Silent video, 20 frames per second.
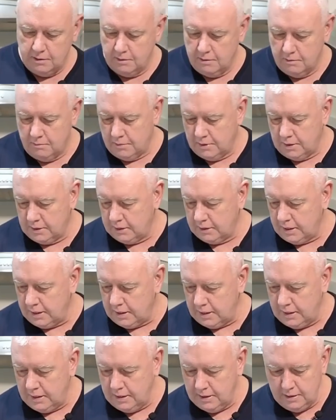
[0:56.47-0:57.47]
Bring that
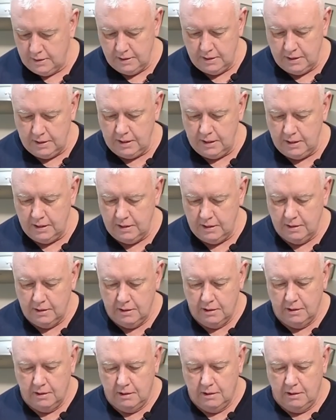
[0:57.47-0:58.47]
in there.
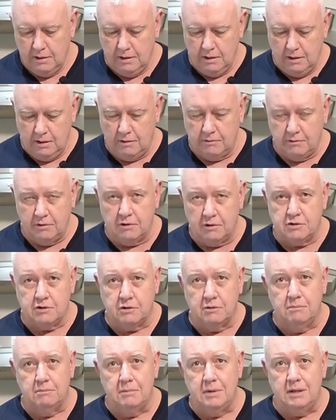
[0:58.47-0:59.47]
I've got
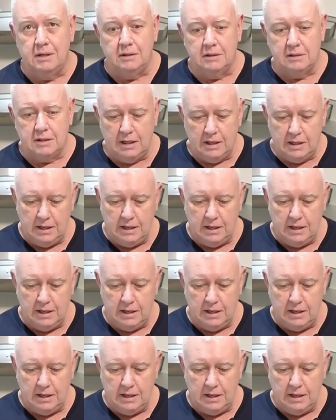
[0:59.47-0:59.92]
some milk in